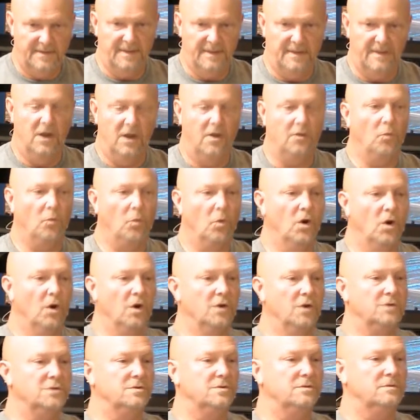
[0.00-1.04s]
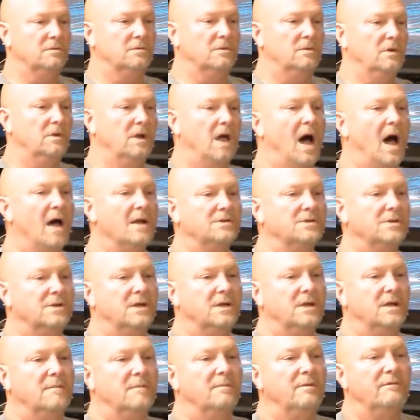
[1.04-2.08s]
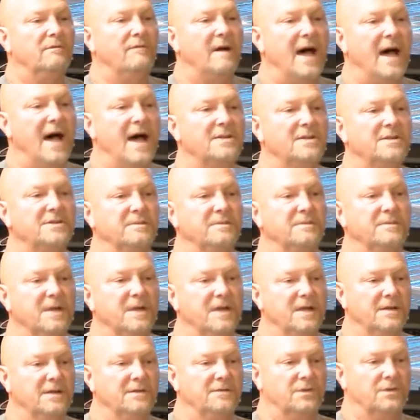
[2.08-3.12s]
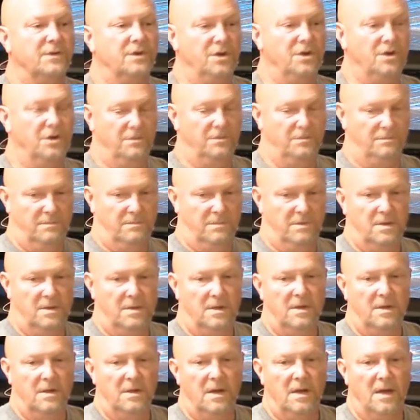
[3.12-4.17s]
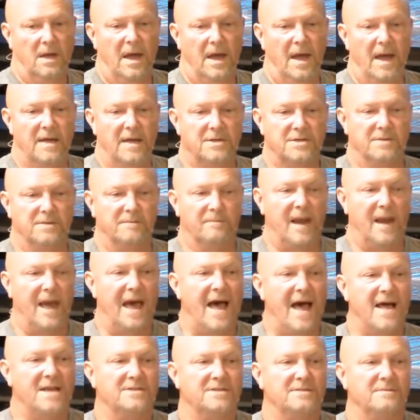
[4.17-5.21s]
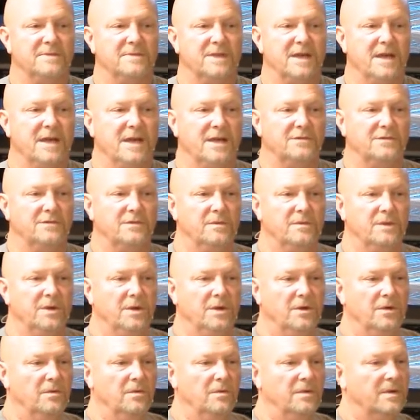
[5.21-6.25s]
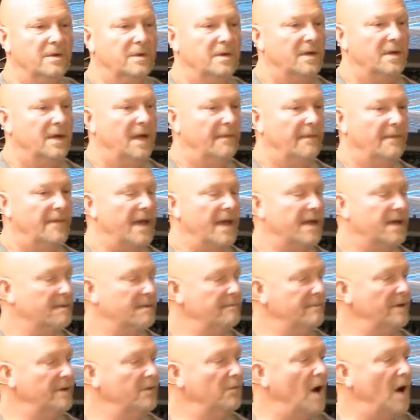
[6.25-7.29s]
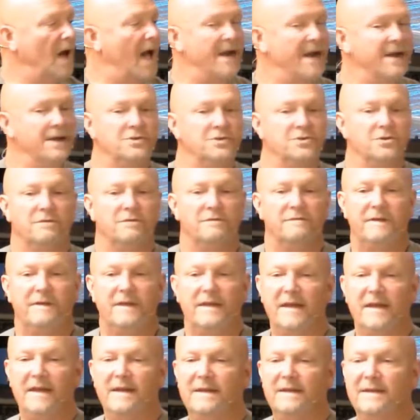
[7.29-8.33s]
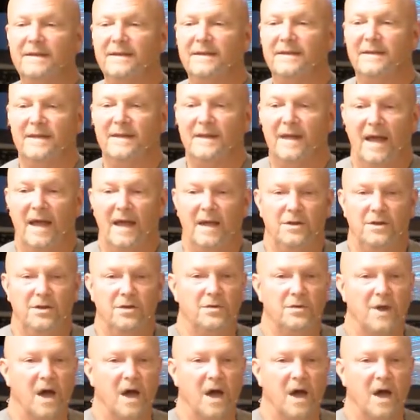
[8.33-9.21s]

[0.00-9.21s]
in other words god can provide some things for you and supply some things from you and they can be right at your feet and you